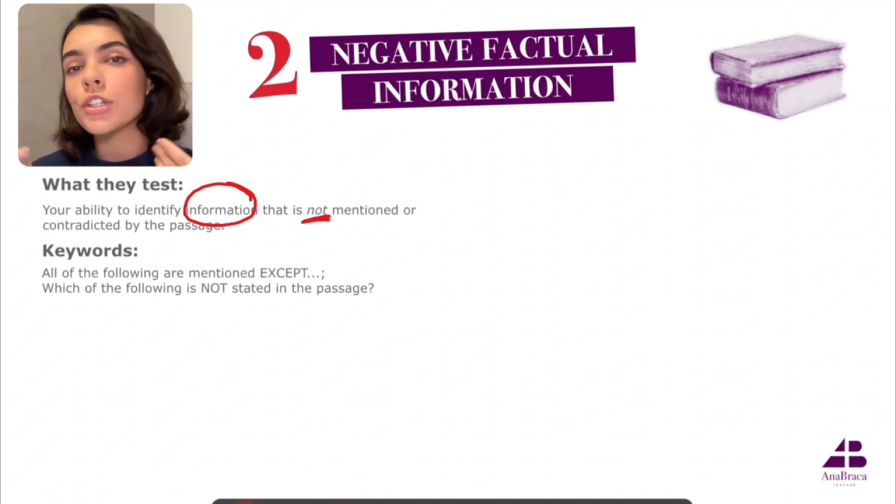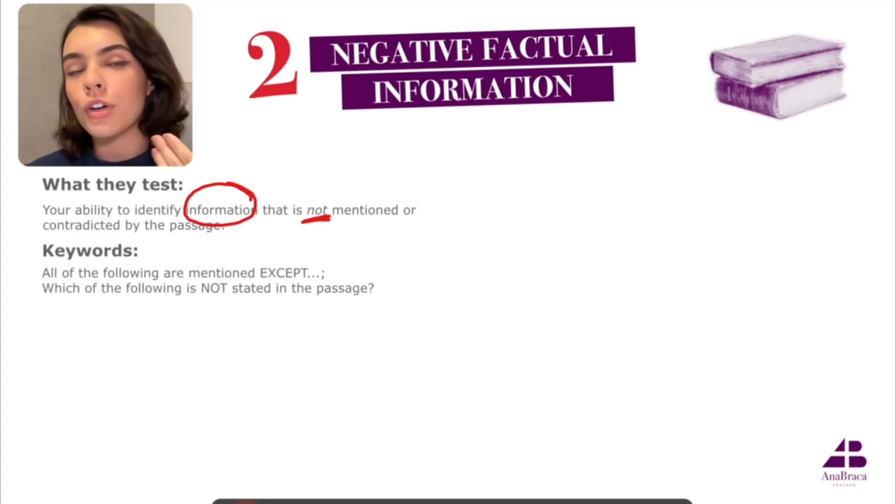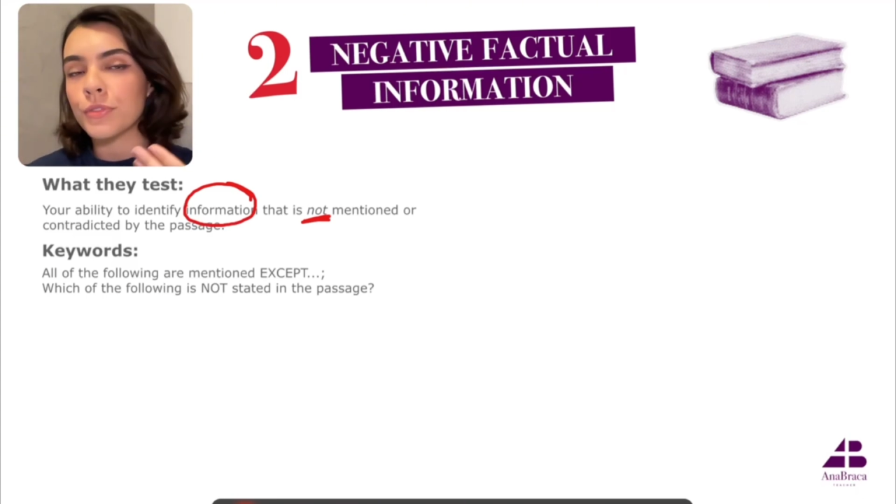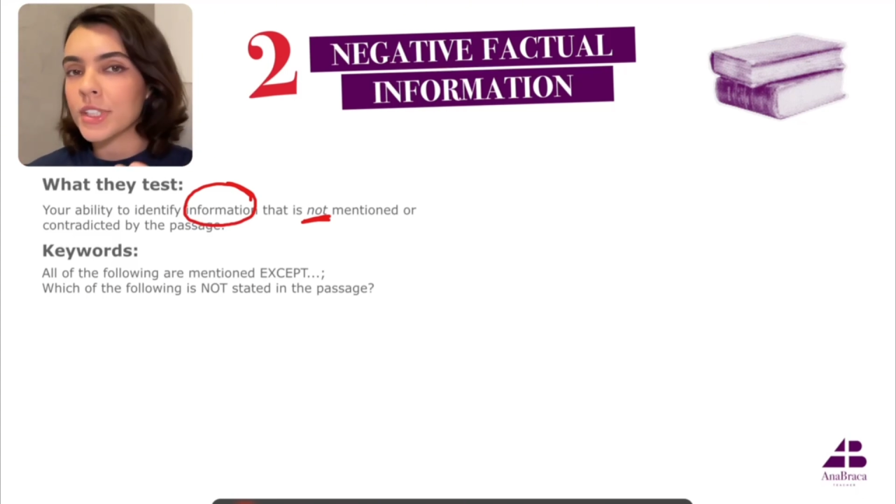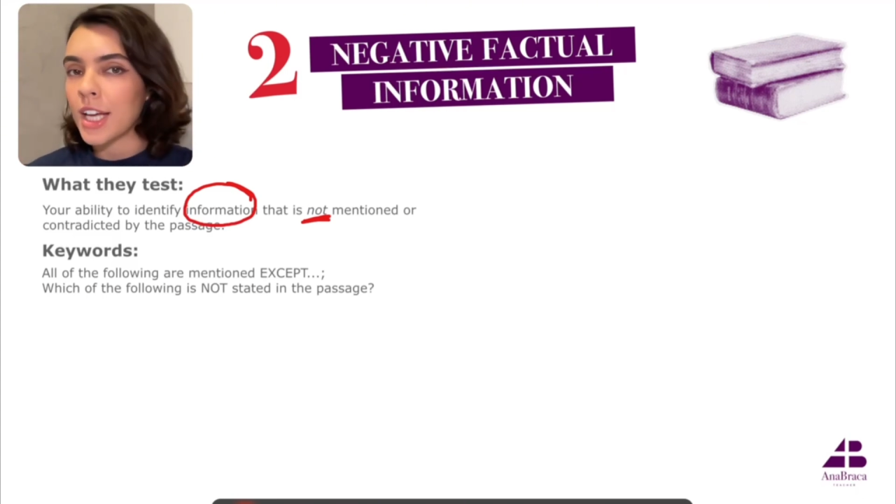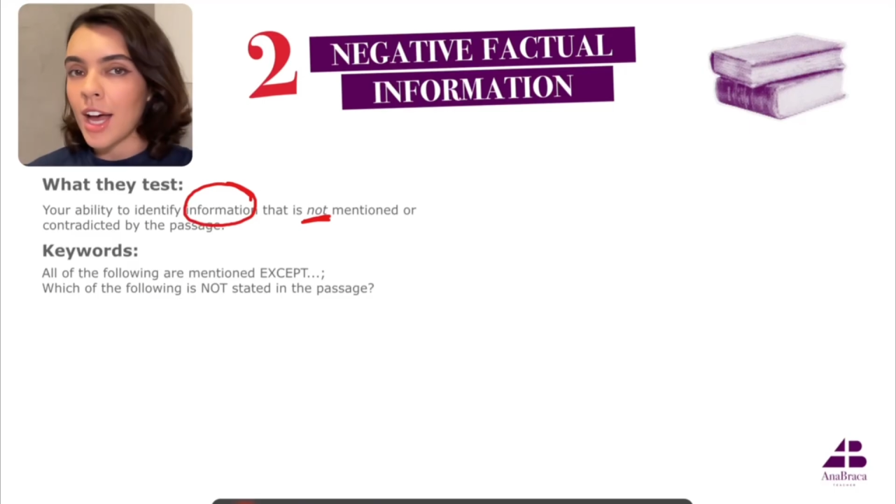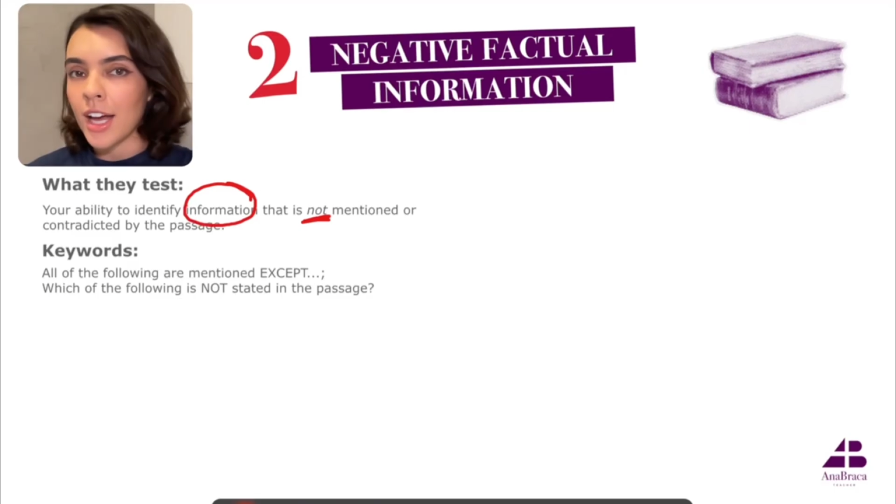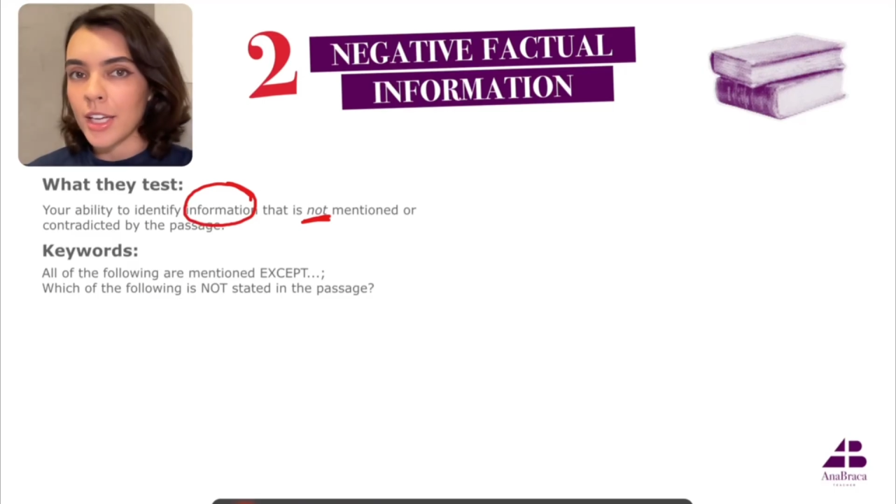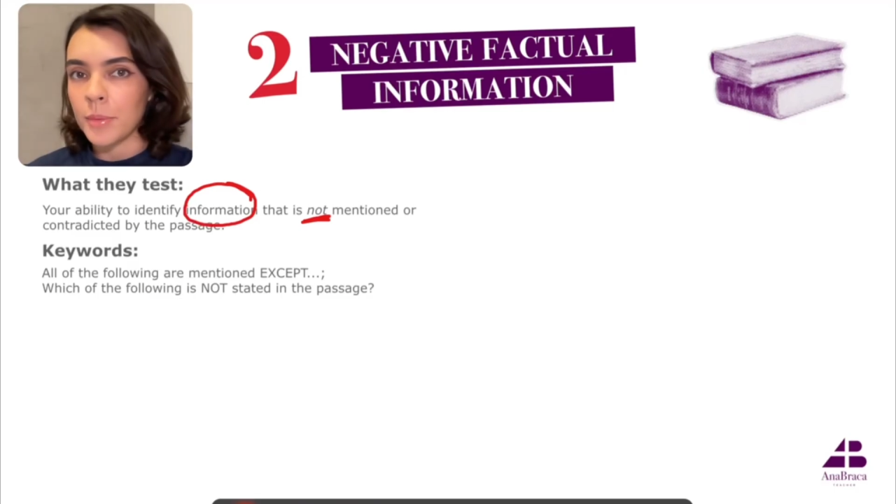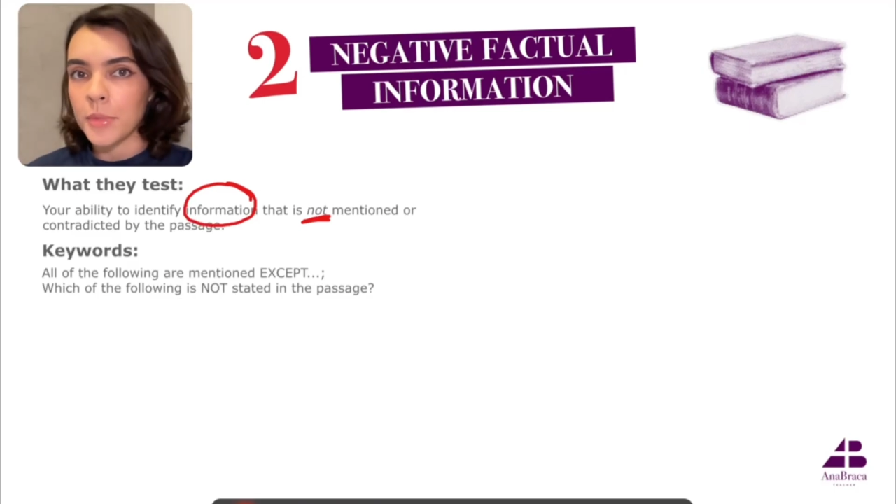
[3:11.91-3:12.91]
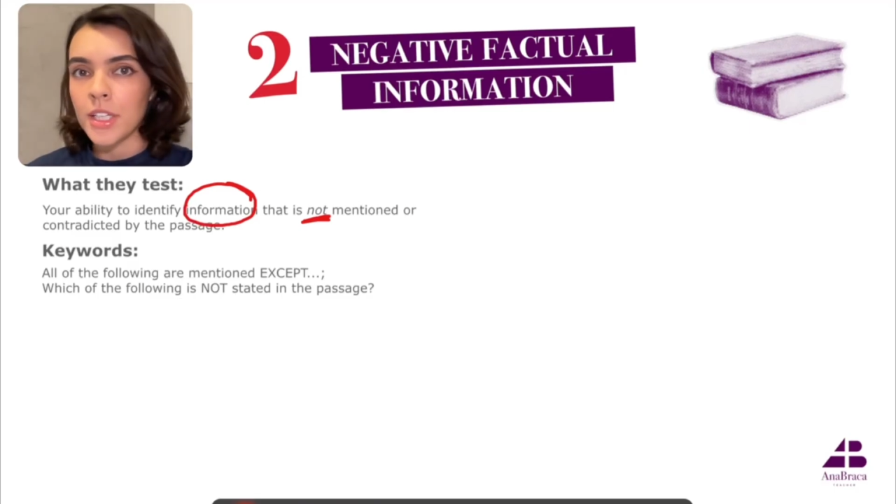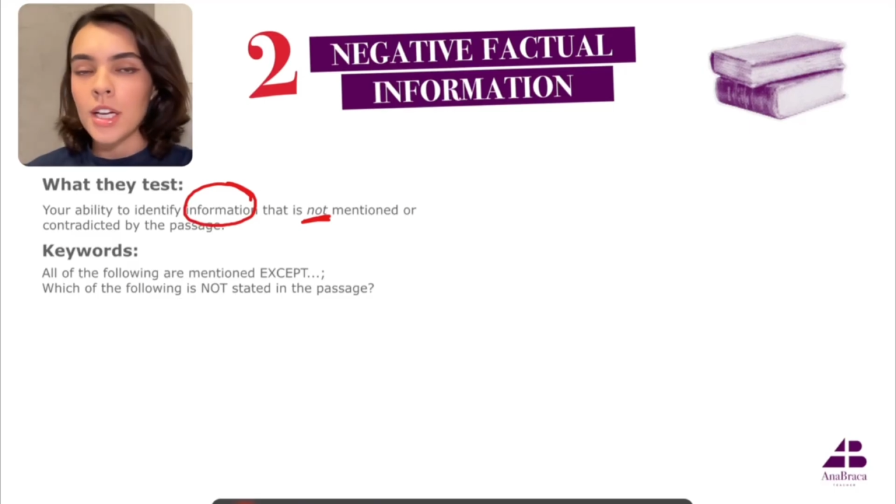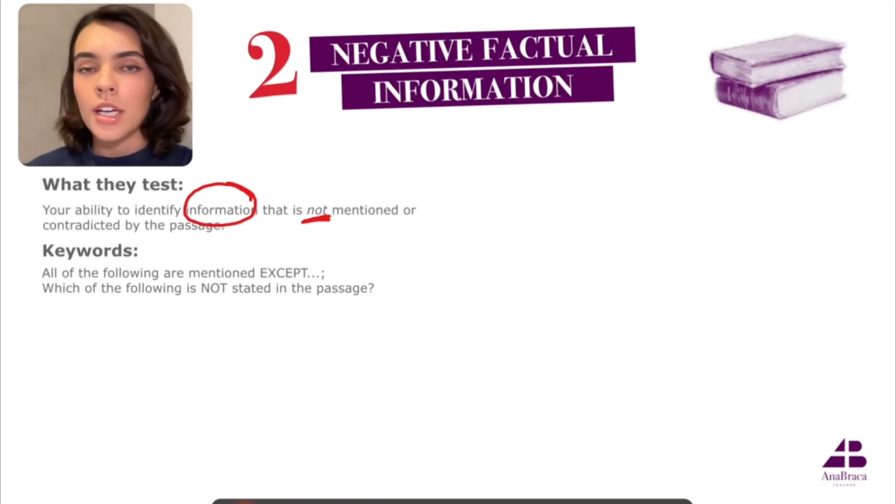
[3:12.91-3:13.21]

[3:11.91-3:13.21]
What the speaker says: of time,